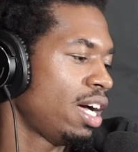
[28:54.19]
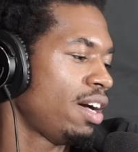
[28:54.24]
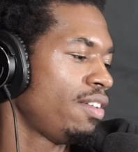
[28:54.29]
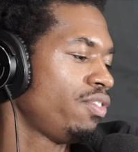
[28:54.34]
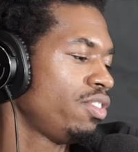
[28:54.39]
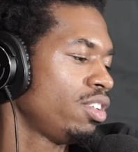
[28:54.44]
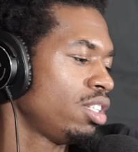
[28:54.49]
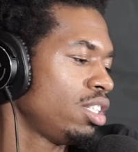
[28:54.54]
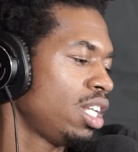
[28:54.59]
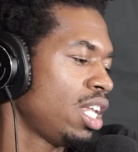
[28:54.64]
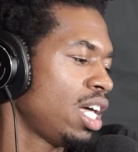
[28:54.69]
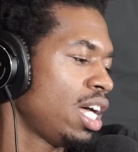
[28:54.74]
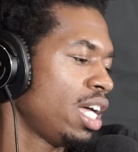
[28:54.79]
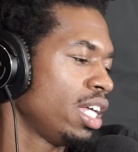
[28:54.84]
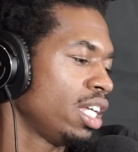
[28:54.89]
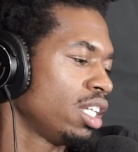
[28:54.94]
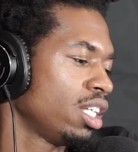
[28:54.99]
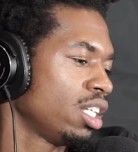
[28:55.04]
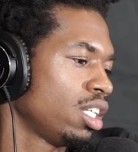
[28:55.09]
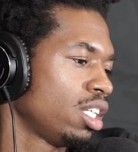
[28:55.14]
I feel
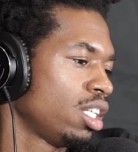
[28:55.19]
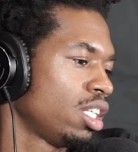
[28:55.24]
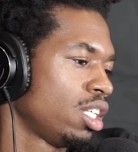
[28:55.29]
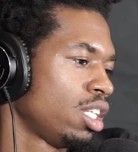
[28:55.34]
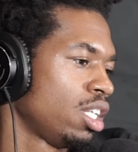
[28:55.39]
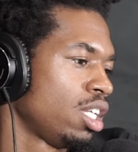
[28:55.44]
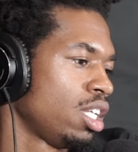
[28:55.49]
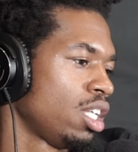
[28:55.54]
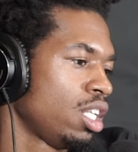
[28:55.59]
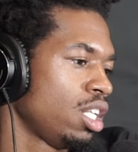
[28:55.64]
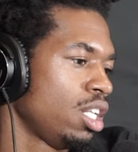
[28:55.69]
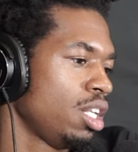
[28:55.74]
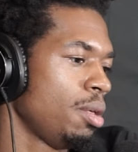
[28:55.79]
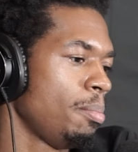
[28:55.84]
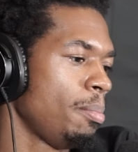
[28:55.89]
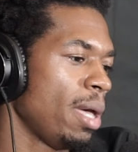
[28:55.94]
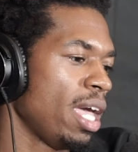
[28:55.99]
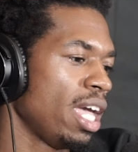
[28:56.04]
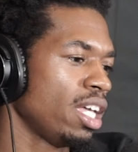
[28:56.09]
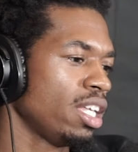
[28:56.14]
like
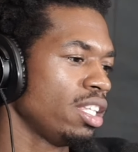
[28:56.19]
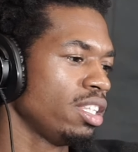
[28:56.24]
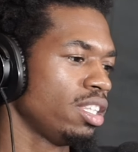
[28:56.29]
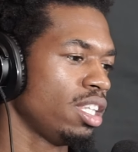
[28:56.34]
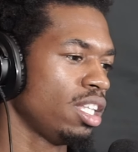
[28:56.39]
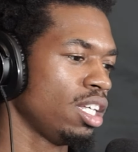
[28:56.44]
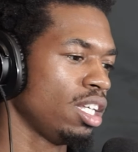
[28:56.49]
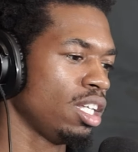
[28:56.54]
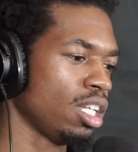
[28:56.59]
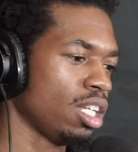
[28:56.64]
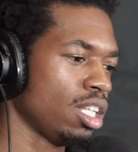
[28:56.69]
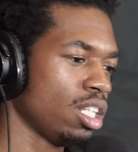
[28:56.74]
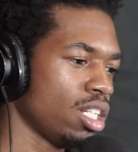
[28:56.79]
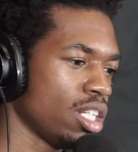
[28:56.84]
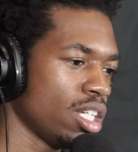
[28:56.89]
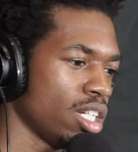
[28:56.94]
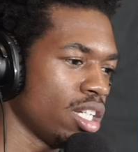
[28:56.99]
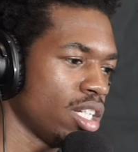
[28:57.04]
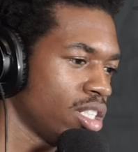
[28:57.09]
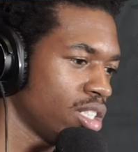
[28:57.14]
the main thing
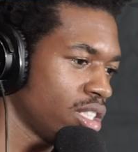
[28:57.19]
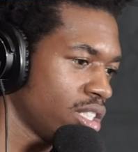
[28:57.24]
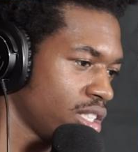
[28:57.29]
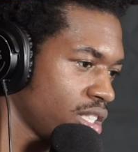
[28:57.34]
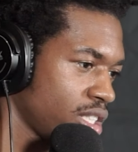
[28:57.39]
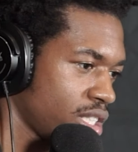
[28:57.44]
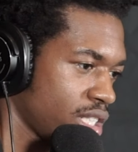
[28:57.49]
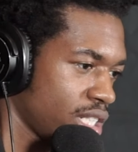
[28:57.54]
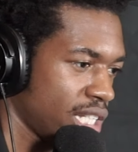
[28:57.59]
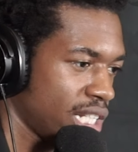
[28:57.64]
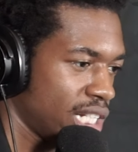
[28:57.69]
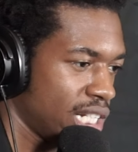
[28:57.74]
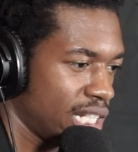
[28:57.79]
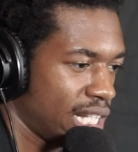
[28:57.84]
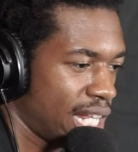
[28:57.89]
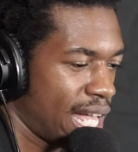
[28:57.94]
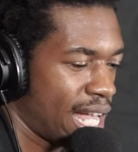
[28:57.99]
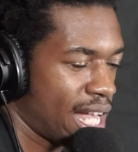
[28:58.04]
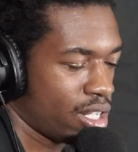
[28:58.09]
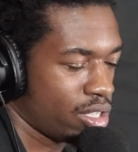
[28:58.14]
it does is it
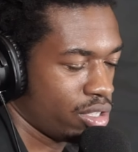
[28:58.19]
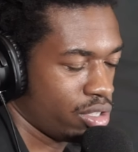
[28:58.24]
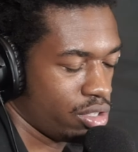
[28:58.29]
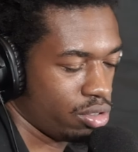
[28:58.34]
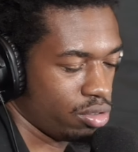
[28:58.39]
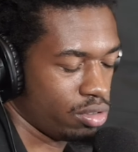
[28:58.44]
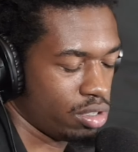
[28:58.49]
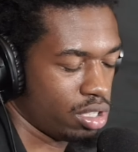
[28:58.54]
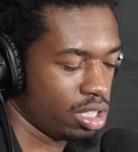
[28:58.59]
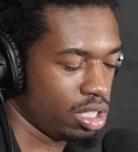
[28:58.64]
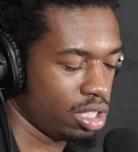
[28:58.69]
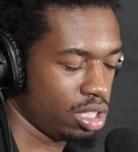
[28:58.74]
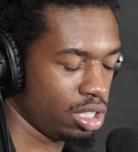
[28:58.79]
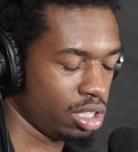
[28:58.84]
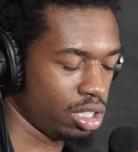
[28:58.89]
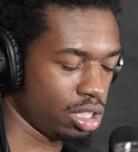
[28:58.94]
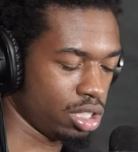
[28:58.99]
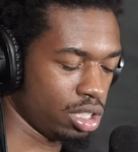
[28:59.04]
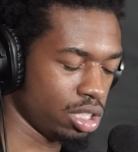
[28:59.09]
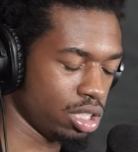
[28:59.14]
allows you
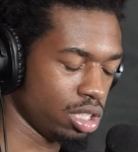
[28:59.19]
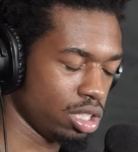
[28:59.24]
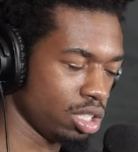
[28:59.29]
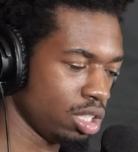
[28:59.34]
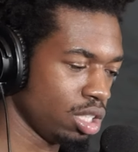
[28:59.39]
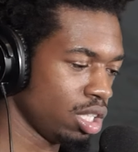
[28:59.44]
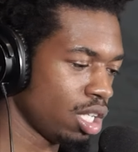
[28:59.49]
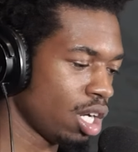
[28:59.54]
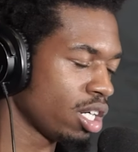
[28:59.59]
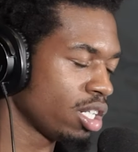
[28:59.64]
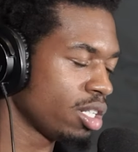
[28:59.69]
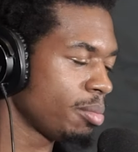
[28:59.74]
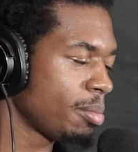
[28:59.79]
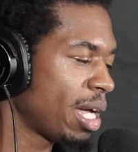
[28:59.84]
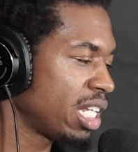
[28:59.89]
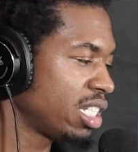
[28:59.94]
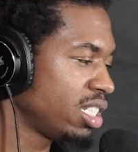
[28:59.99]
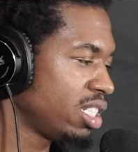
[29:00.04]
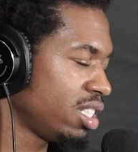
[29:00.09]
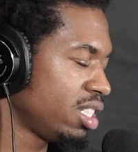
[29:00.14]
to learn
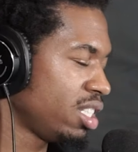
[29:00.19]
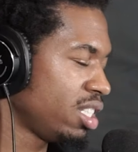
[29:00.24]
about